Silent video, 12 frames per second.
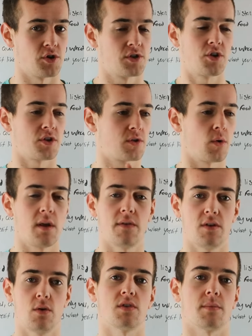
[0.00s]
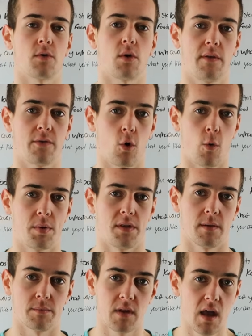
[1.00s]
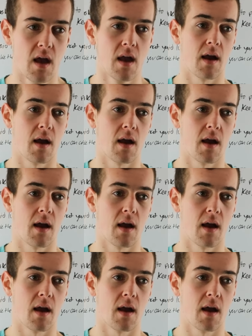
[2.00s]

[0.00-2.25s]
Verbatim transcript: Just, just don't even use them. Don't even open them.